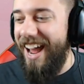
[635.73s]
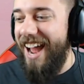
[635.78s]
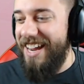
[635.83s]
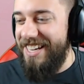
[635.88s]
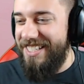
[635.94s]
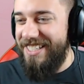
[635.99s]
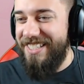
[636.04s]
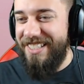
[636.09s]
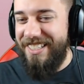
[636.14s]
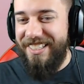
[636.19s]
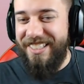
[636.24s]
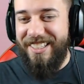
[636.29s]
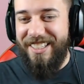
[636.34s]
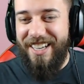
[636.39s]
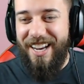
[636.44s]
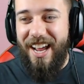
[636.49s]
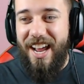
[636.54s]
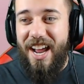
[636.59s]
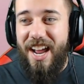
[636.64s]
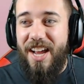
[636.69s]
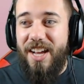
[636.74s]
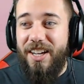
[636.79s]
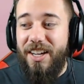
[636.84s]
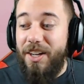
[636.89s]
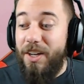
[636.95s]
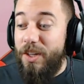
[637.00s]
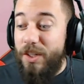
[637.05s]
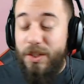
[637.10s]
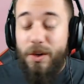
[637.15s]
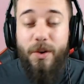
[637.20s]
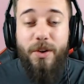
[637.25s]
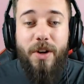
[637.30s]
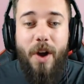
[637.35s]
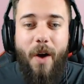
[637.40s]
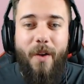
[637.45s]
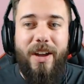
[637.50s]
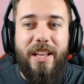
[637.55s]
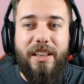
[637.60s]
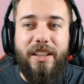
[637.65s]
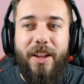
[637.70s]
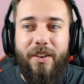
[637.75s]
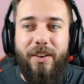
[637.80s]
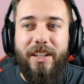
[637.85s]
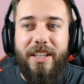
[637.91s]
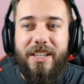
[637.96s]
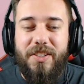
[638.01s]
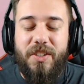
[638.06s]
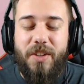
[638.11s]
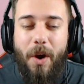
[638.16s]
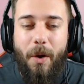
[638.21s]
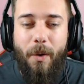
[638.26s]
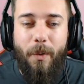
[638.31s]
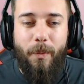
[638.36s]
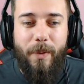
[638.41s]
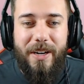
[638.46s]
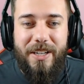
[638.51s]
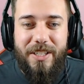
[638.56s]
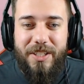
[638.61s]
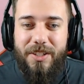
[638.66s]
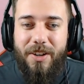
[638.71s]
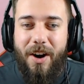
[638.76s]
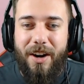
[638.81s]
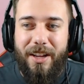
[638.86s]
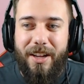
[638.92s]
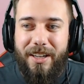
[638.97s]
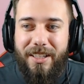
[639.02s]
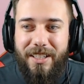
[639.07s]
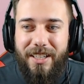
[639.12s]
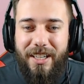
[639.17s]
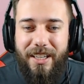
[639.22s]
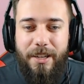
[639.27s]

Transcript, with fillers: He's stupid. Look at that. I win. Dude, it literally, so when it started,